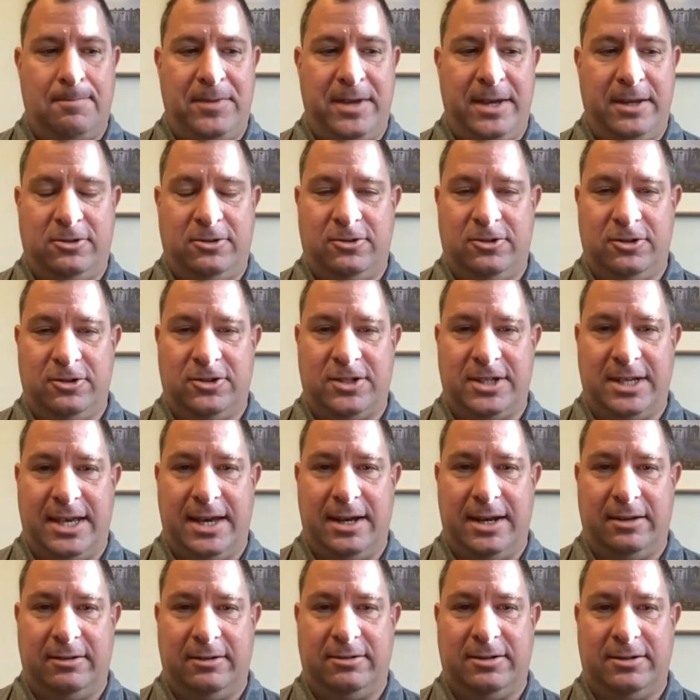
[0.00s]
It's just,
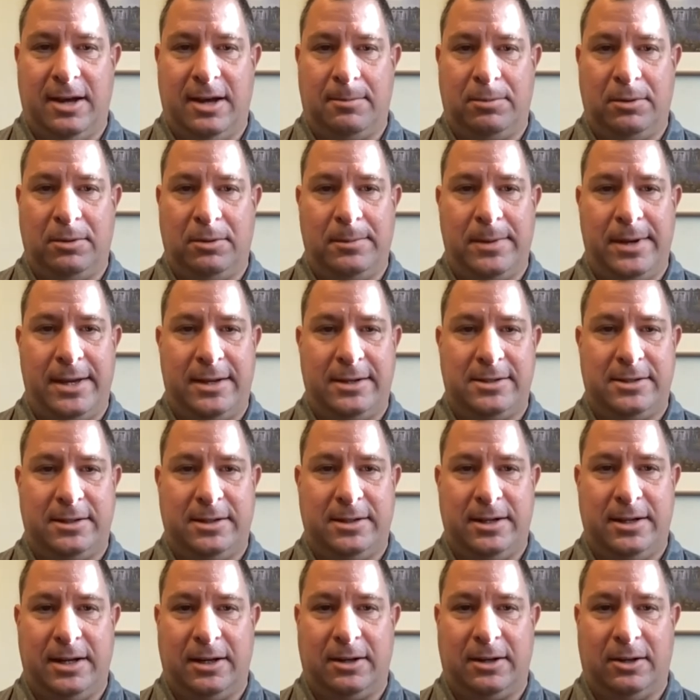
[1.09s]
again, a supplement
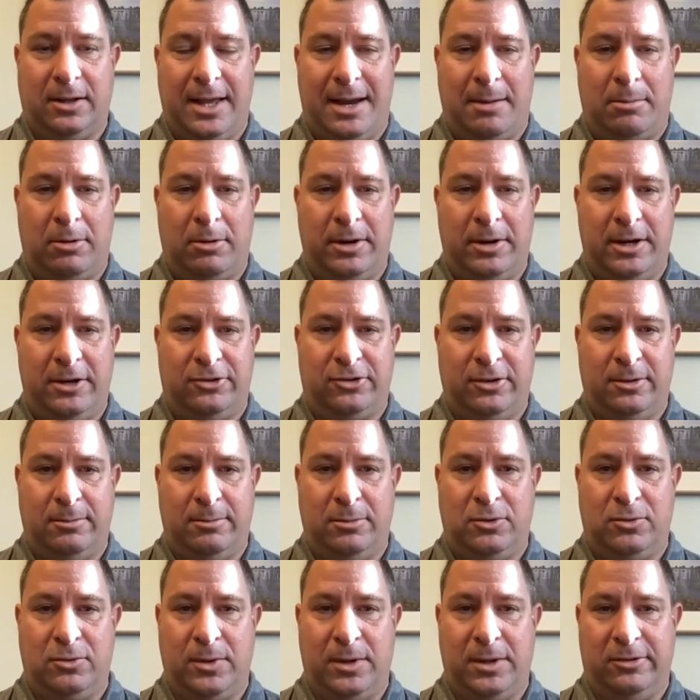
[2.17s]
and a collaboration
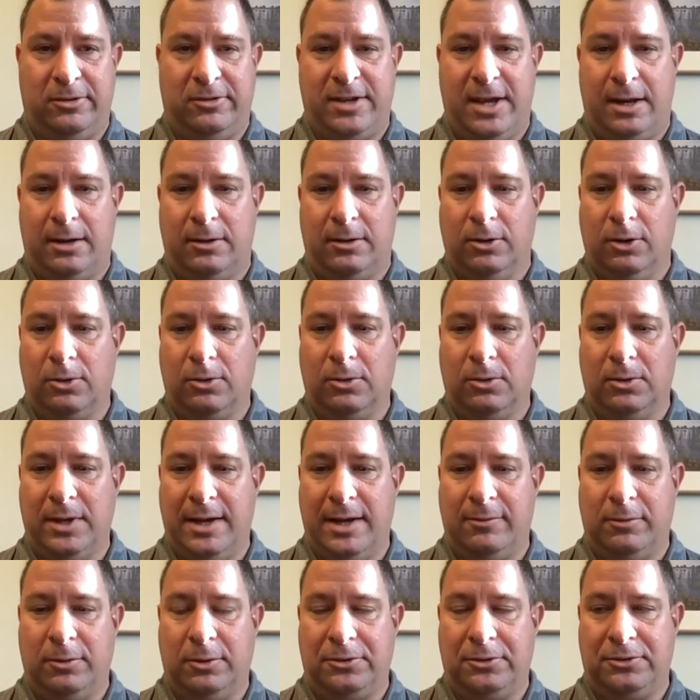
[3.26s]
between the state and local
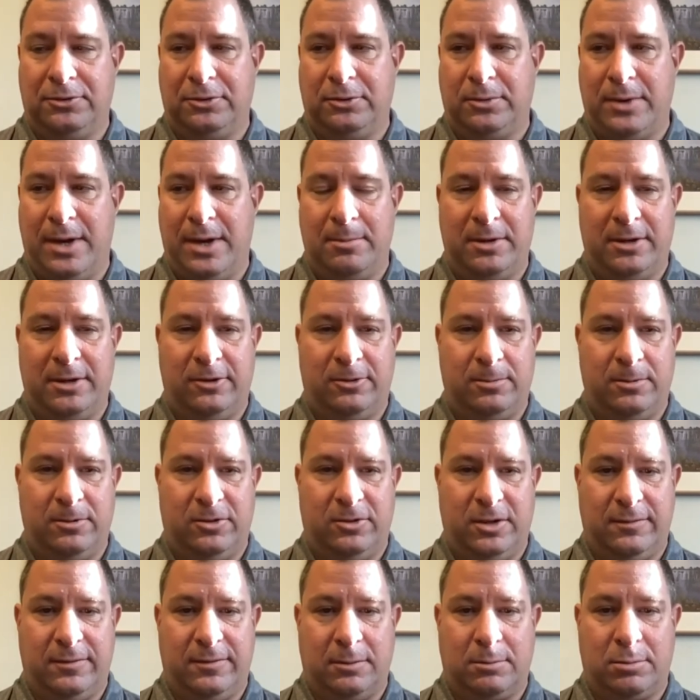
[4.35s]
level to remedy
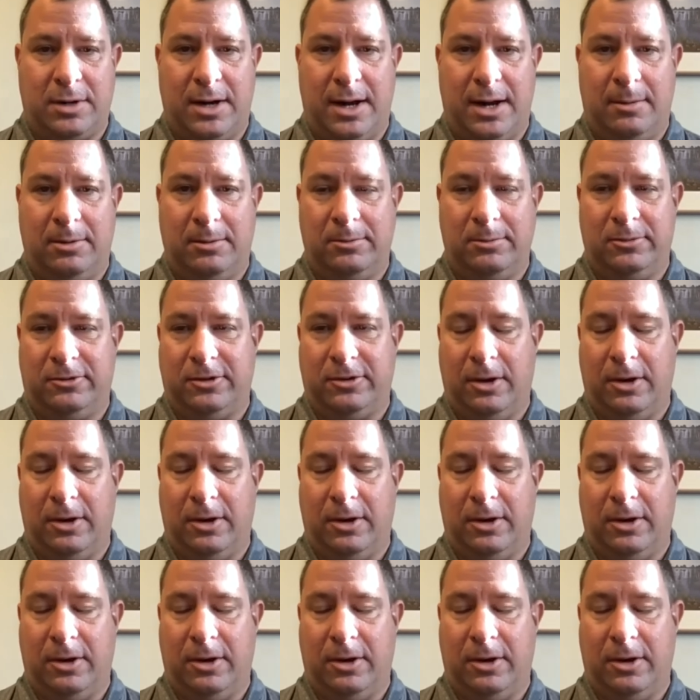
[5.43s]
specific problems.